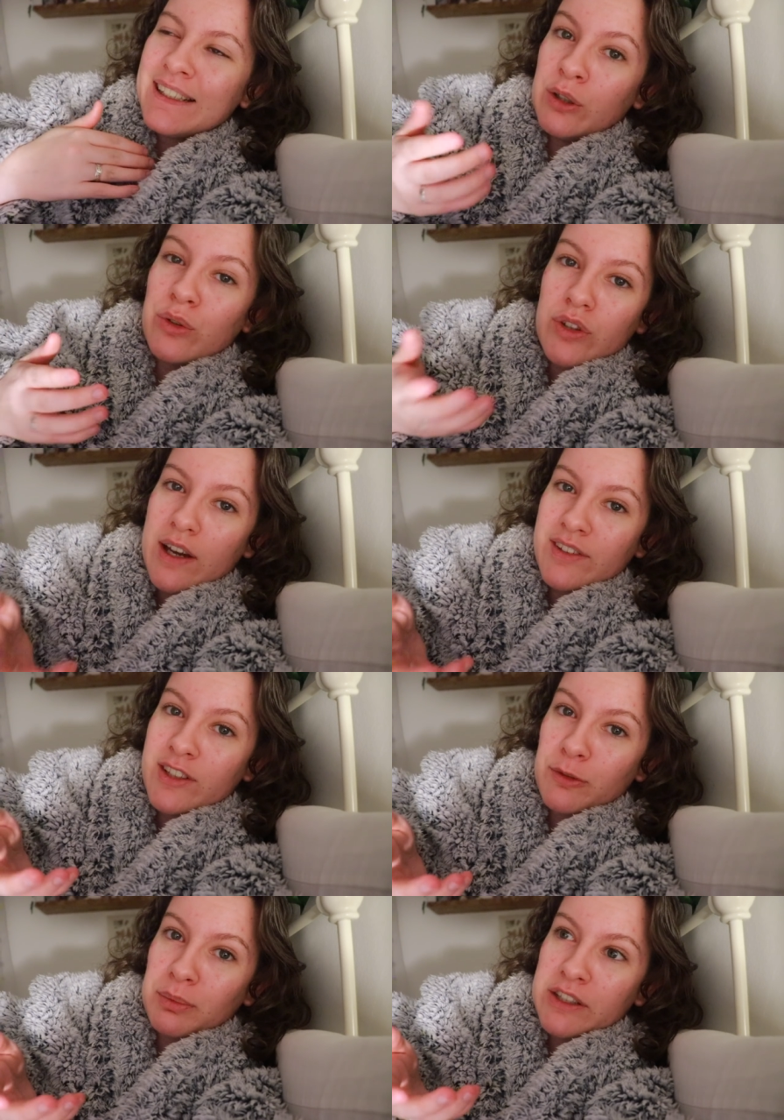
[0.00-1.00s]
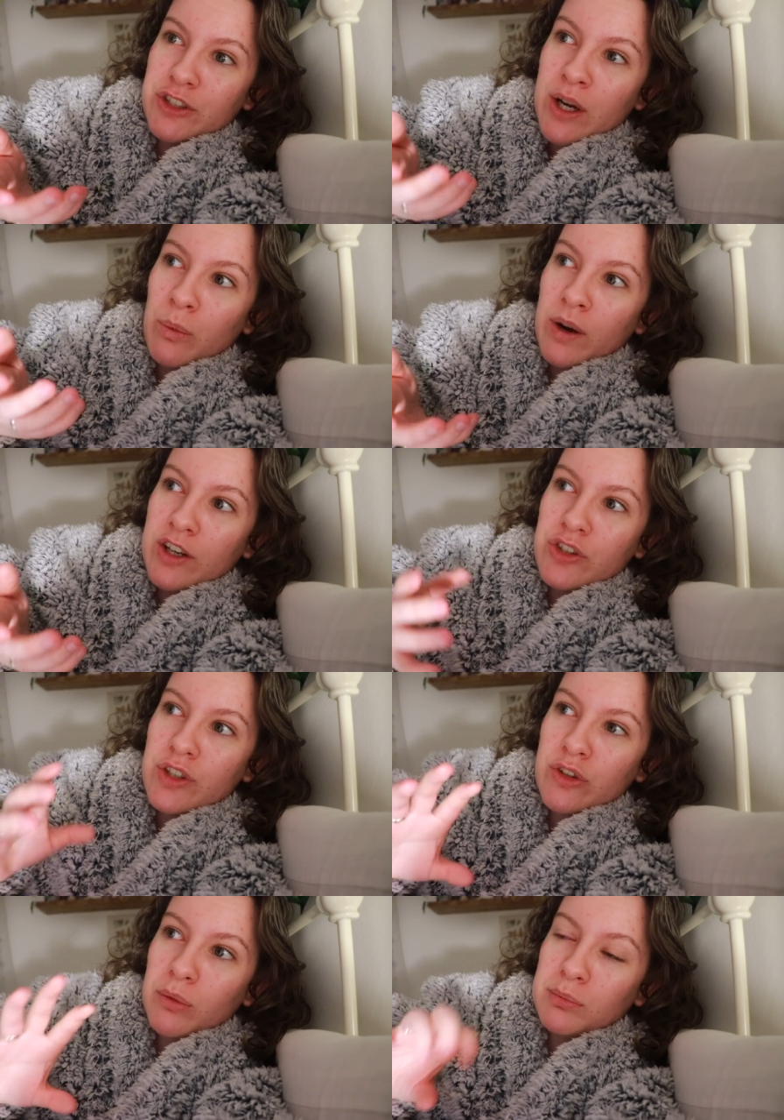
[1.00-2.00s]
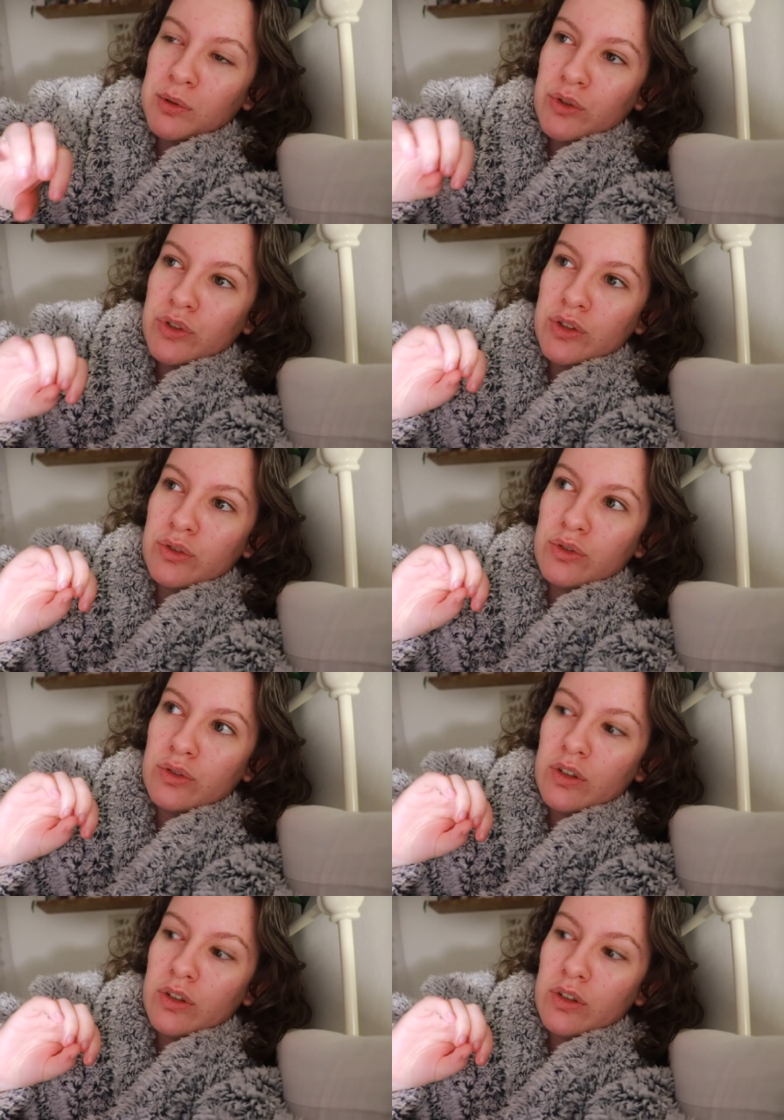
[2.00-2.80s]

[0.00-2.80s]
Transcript: It also hasn't explained yet why she's so important